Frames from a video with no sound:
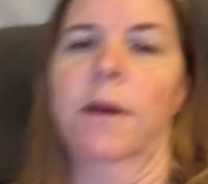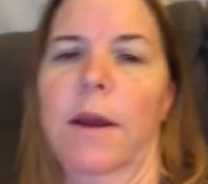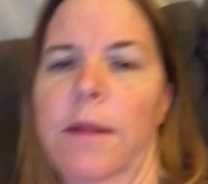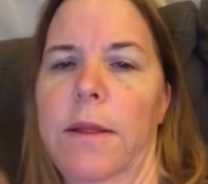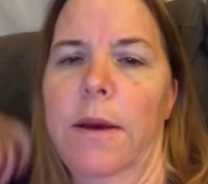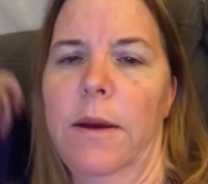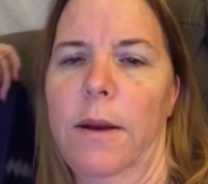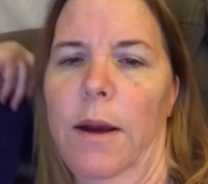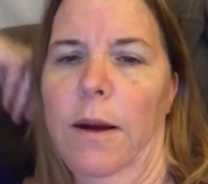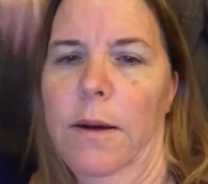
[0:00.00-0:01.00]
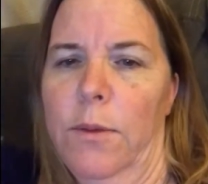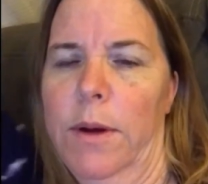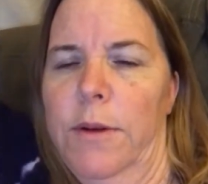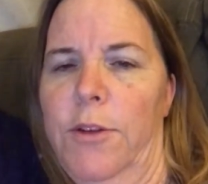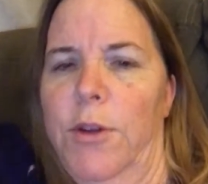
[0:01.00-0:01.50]
and then I
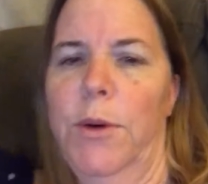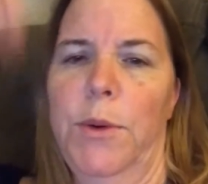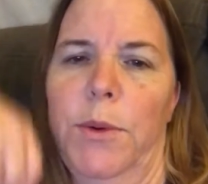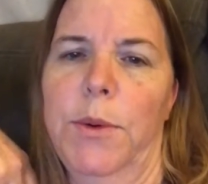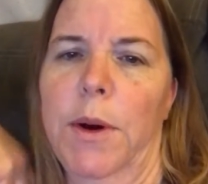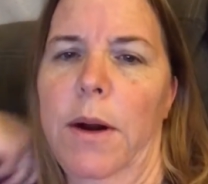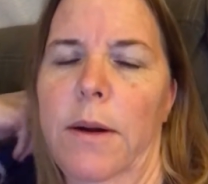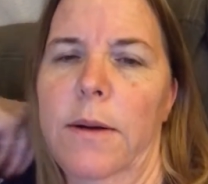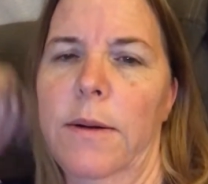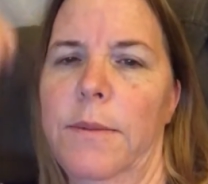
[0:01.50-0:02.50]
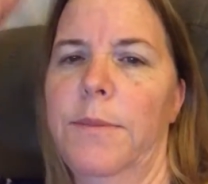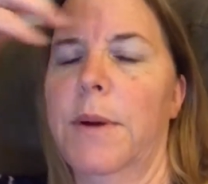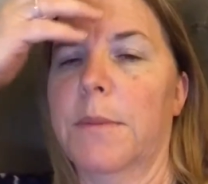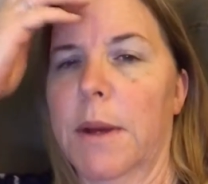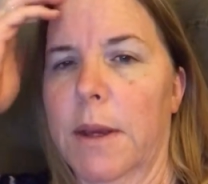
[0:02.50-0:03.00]
went to,
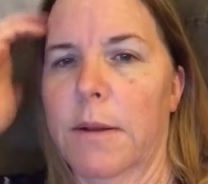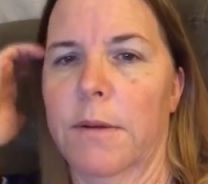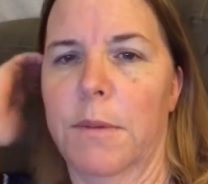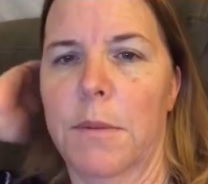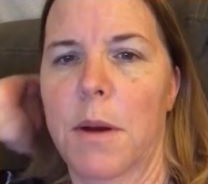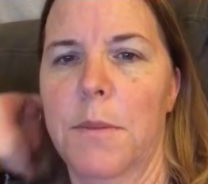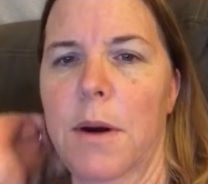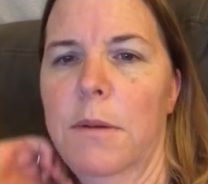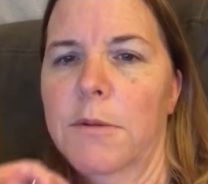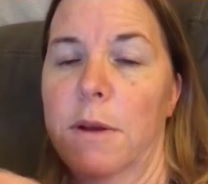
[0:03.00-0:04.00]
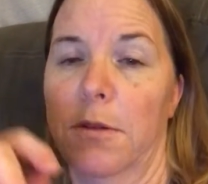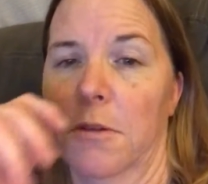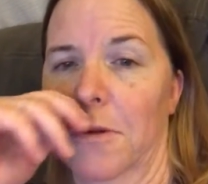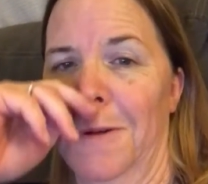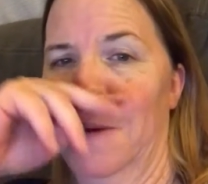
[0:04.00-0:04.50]
pick my kids up at my mom's. My
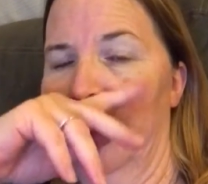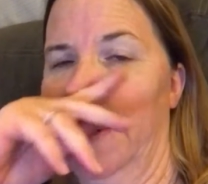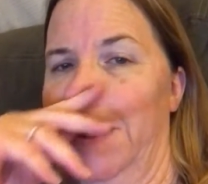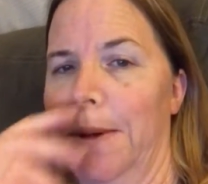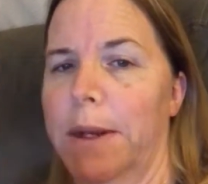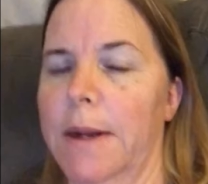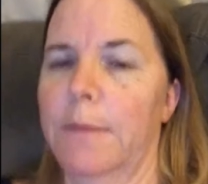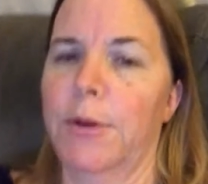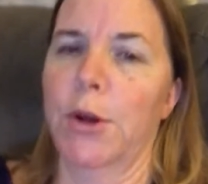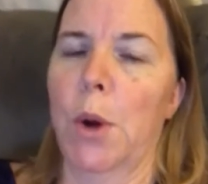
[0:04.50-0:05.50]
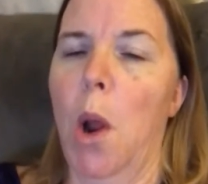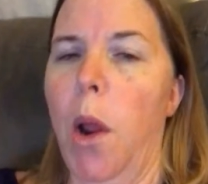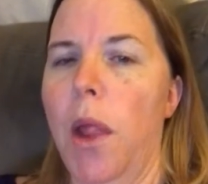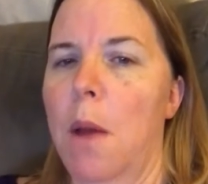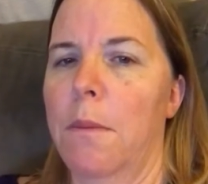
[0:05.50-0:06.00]
sister was there picking her kid up too.
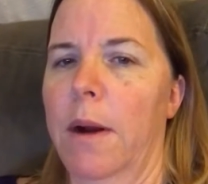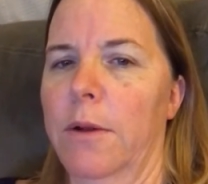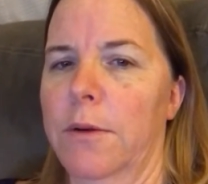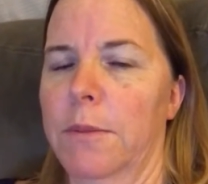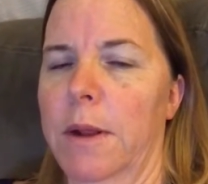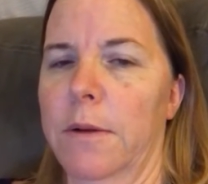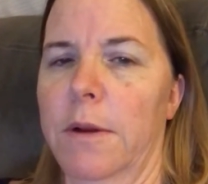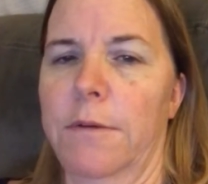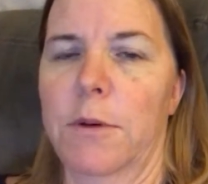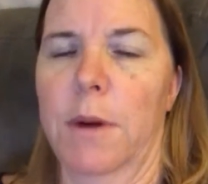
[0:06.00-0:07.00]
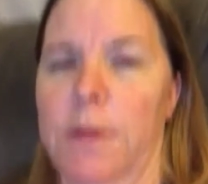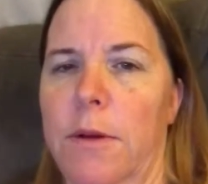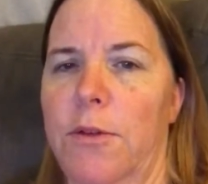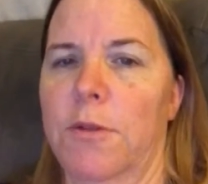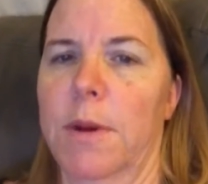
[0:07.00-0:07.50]
My little nephew
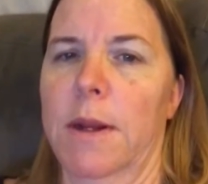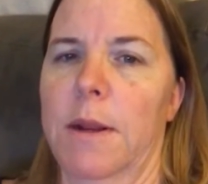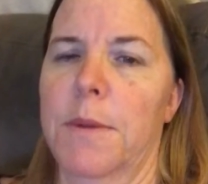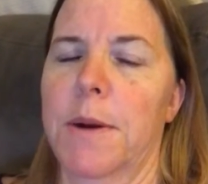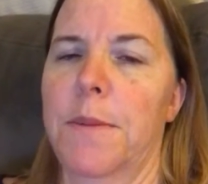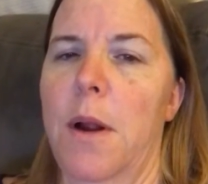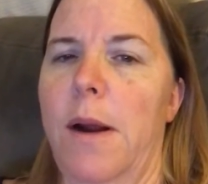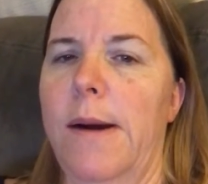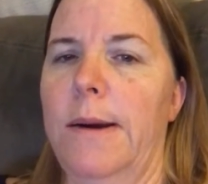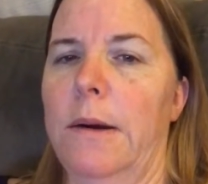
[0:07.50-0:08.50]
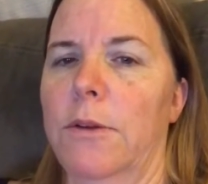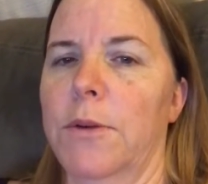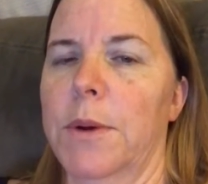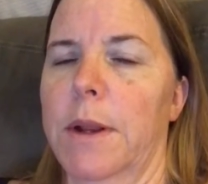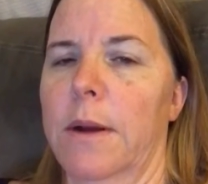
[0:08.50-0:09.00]
Matthew, she's picking him up.
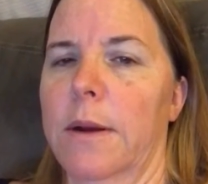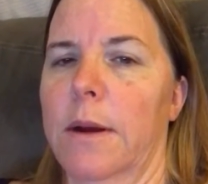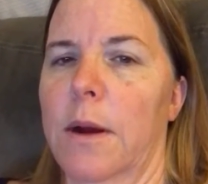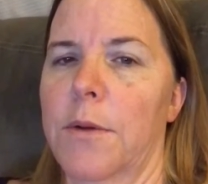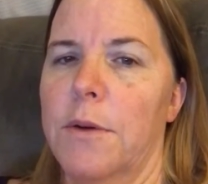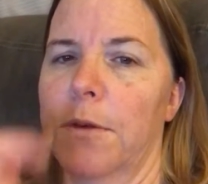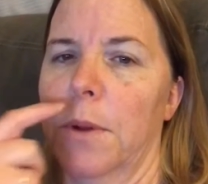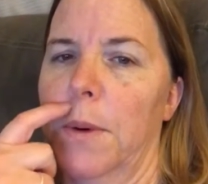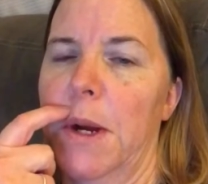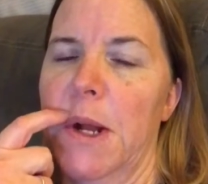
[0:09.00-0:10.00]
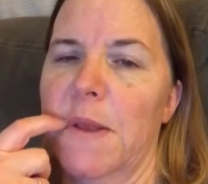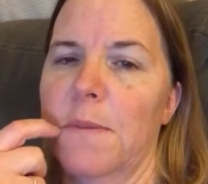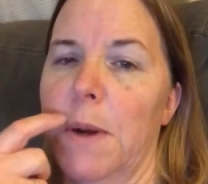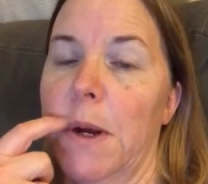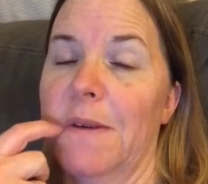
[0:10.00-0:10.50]
So we hung out with her for a little while, had
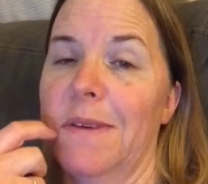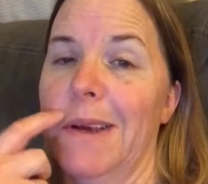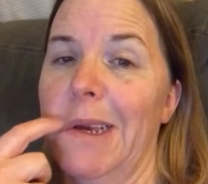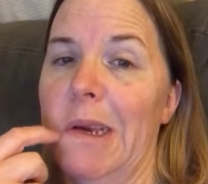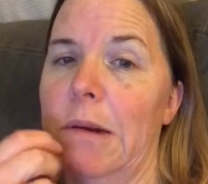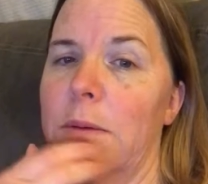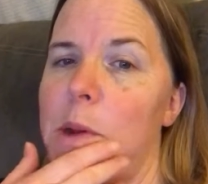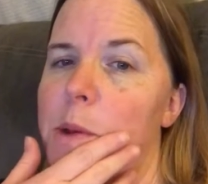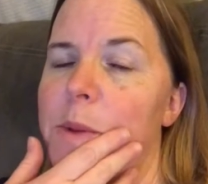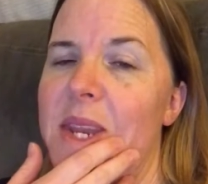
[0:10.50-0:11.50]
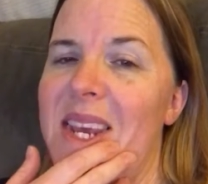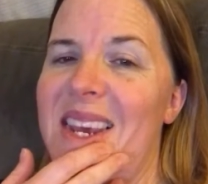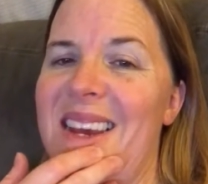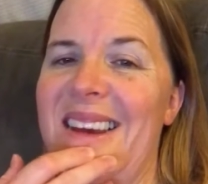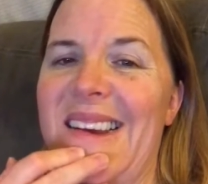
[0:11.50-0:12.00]
some coffee and some
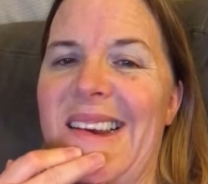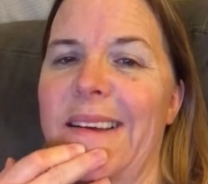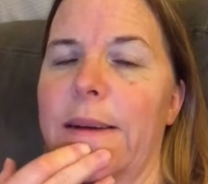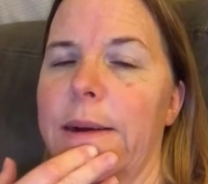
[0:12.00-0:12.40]
tea, and